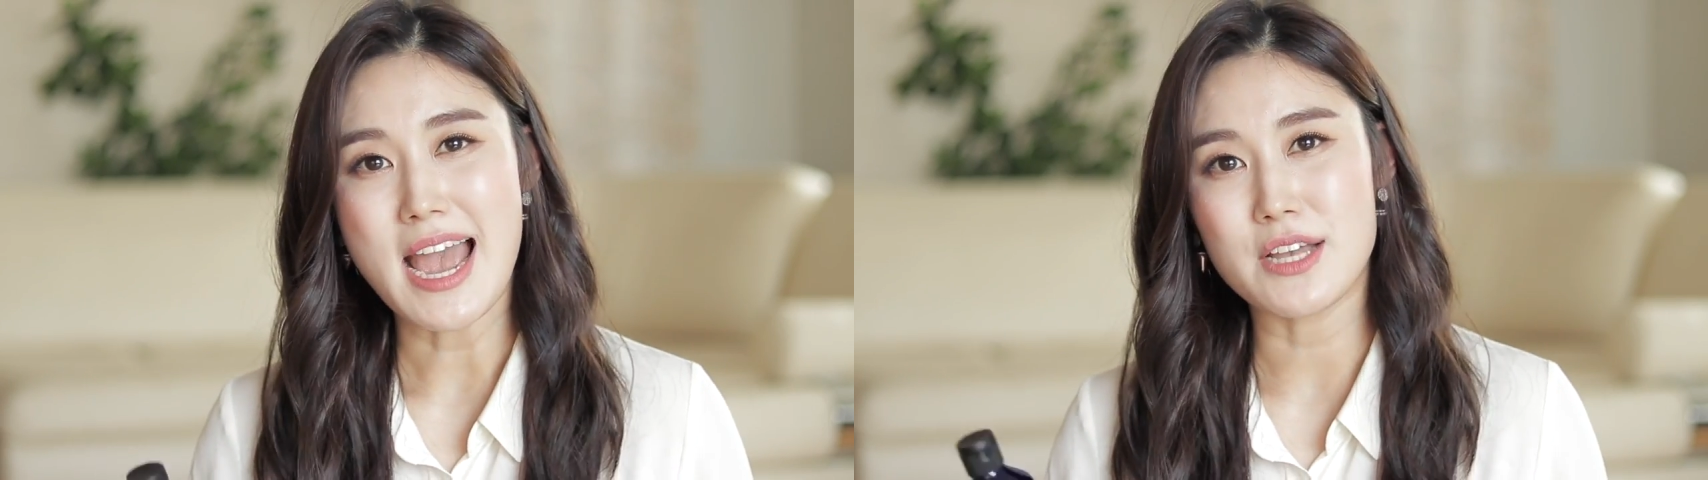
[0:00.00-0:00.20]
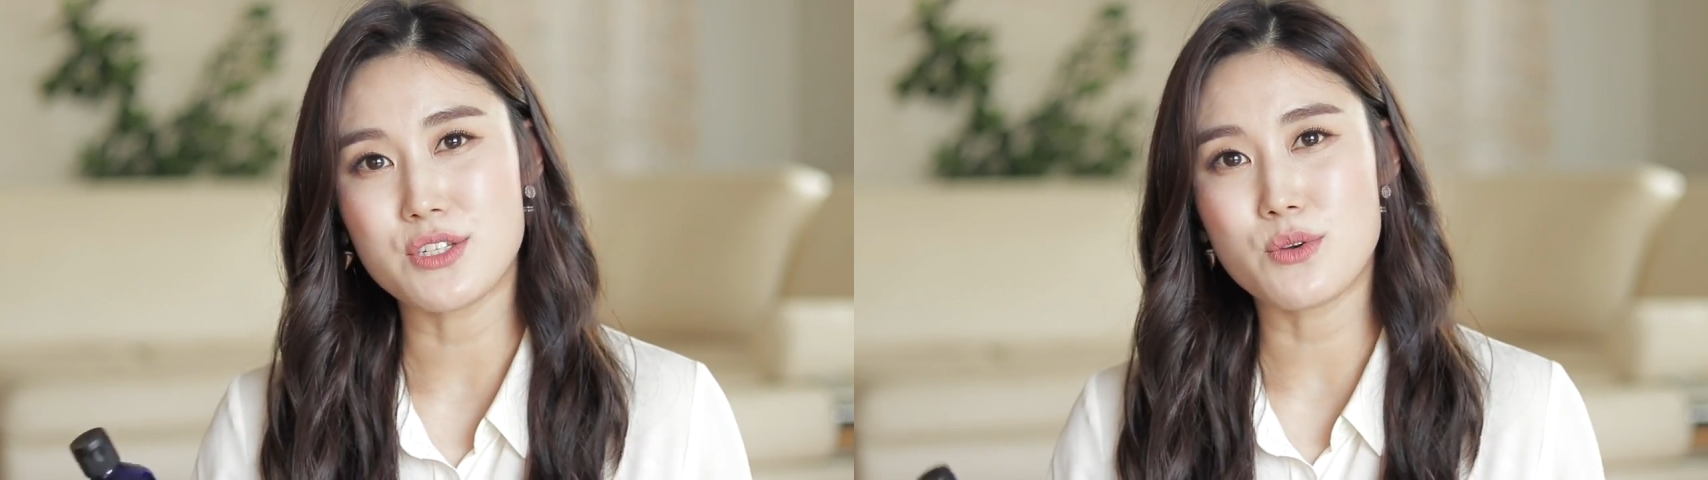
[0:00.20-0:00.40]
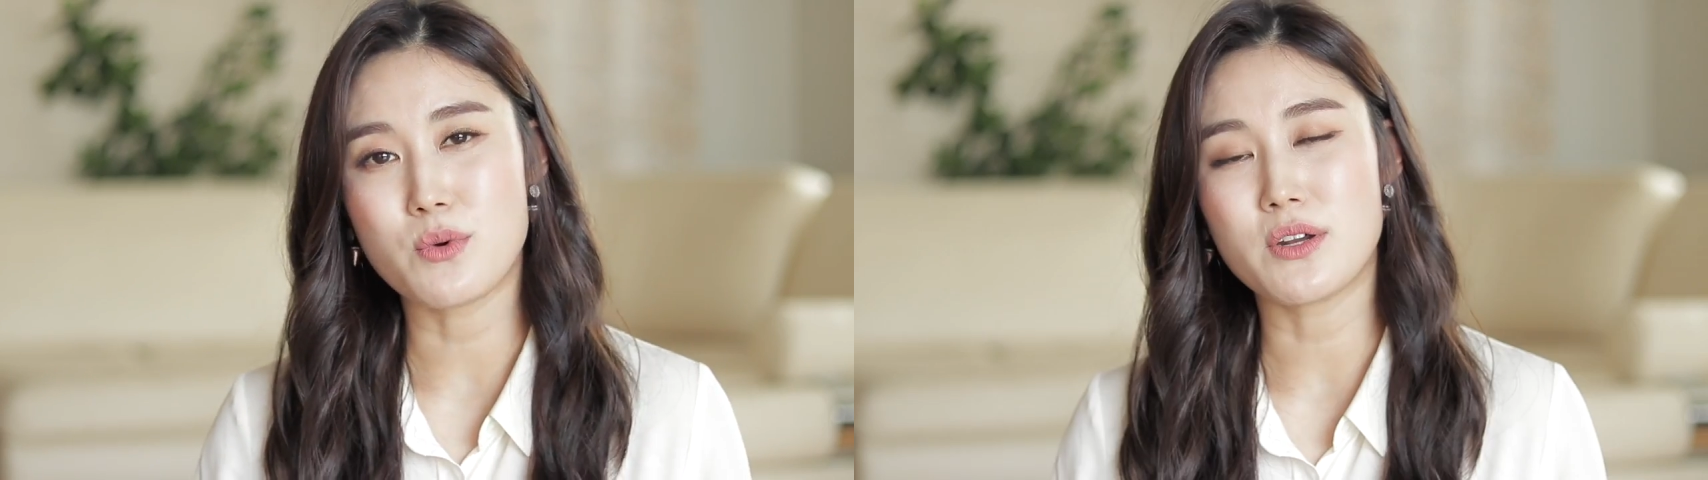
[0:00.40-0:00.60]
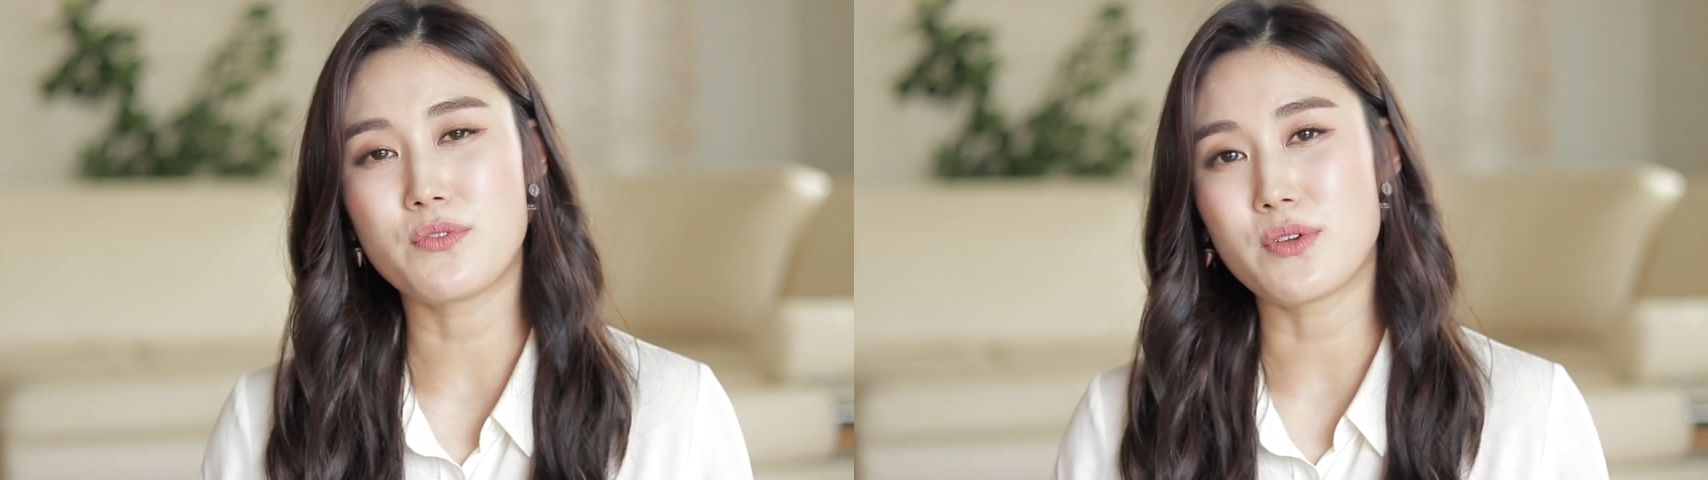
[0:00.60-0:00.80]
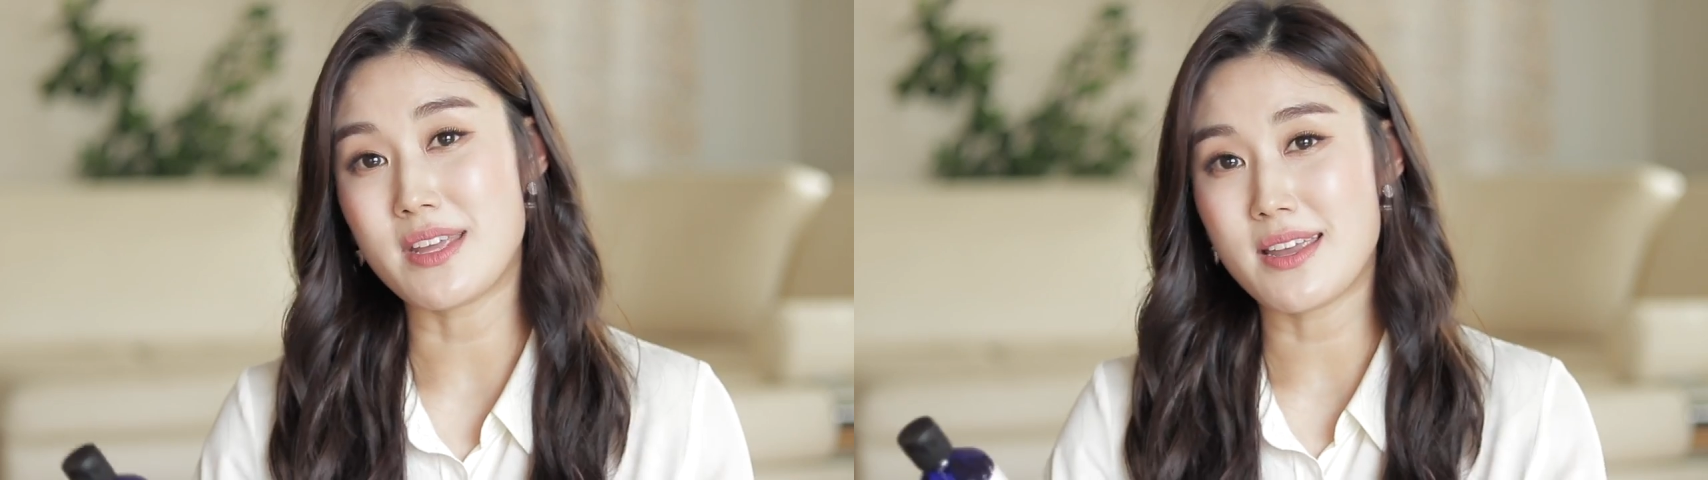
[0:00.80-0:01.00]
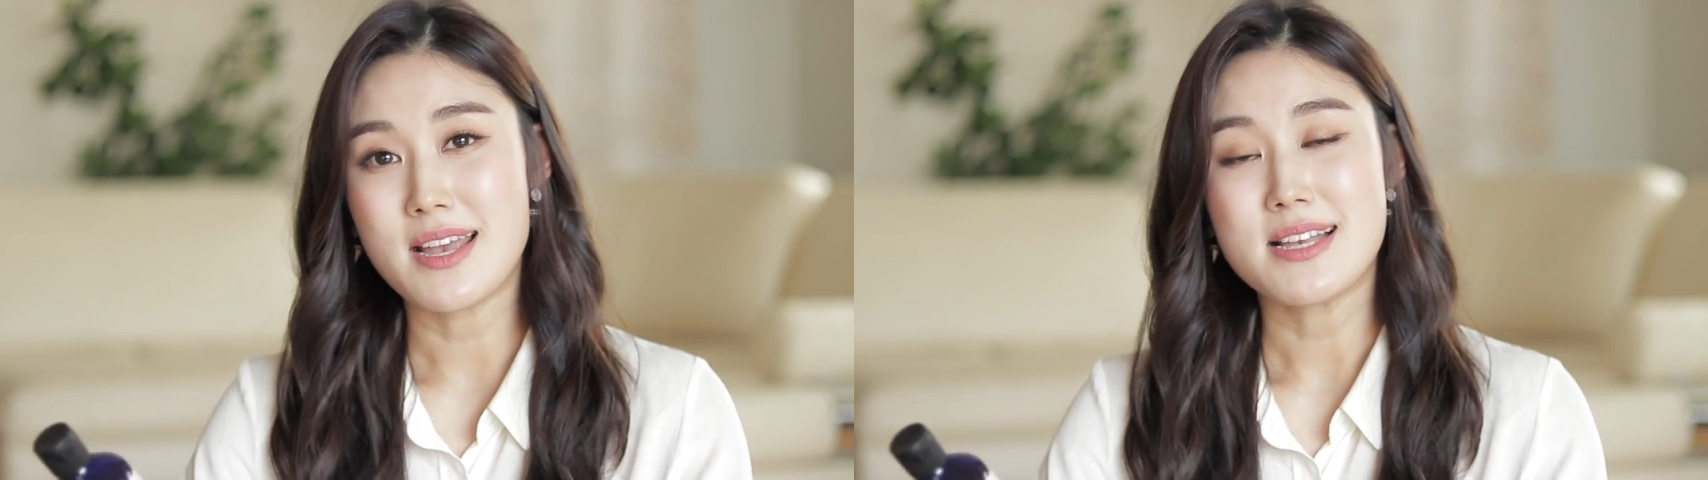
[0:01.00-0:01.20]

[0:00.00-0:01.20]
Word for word: as you would for the